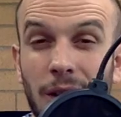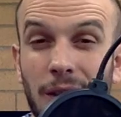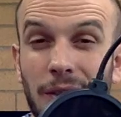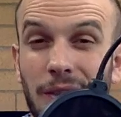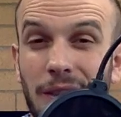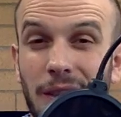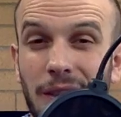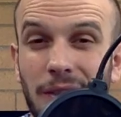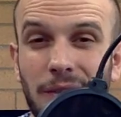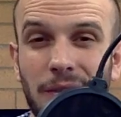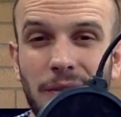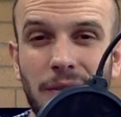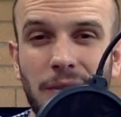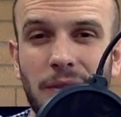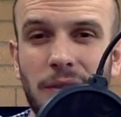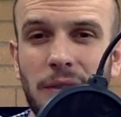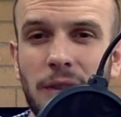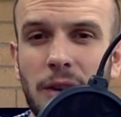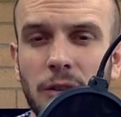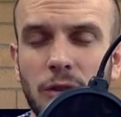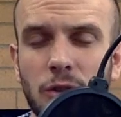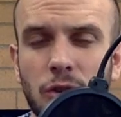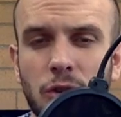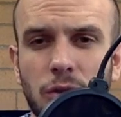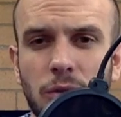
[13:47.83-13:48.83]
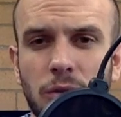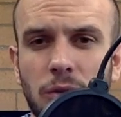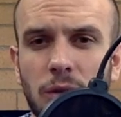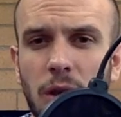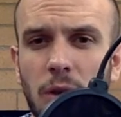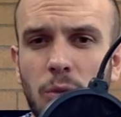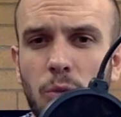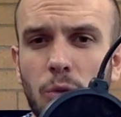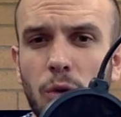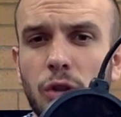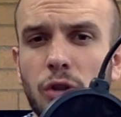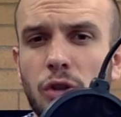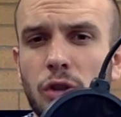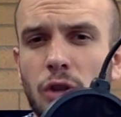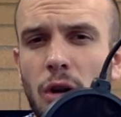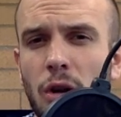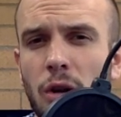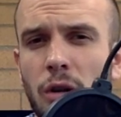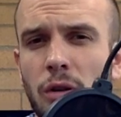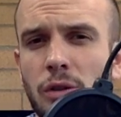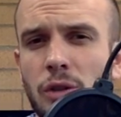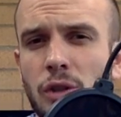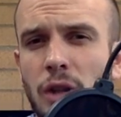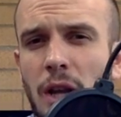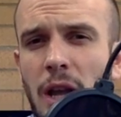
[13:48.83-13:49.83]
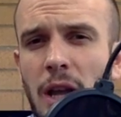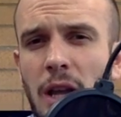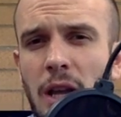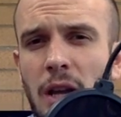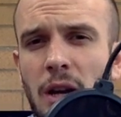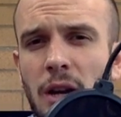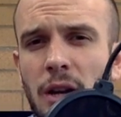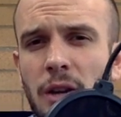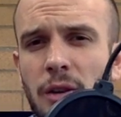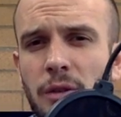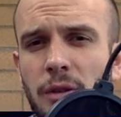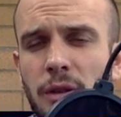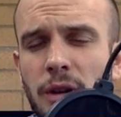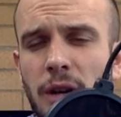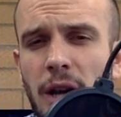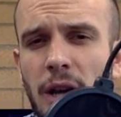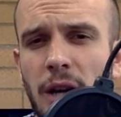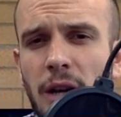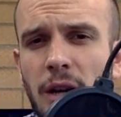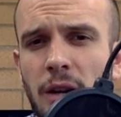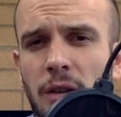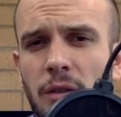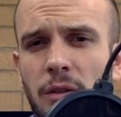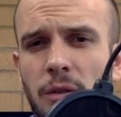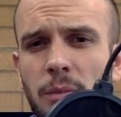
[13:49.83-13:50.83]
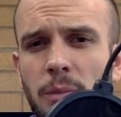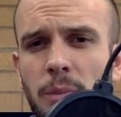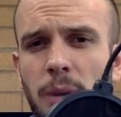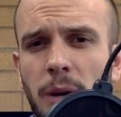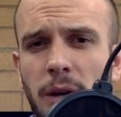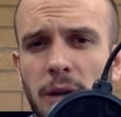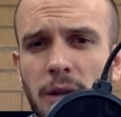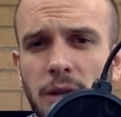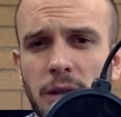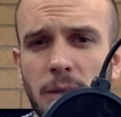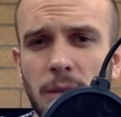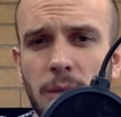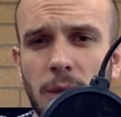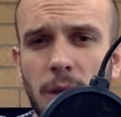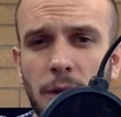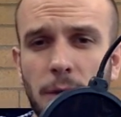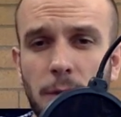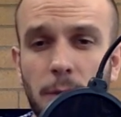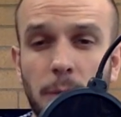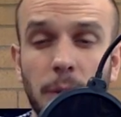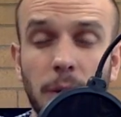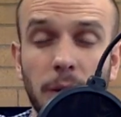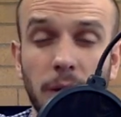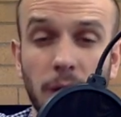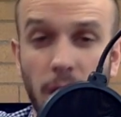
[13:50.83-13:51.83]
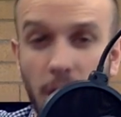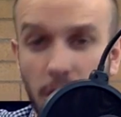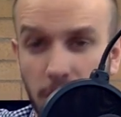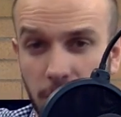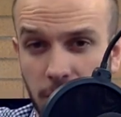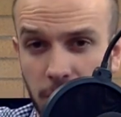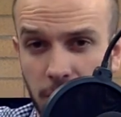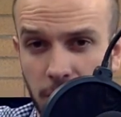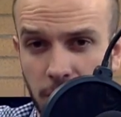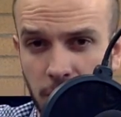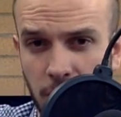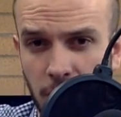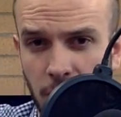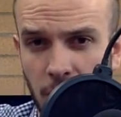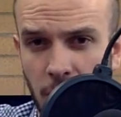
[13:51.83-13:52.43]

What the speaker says: that they would charge $800, $900 a month plus.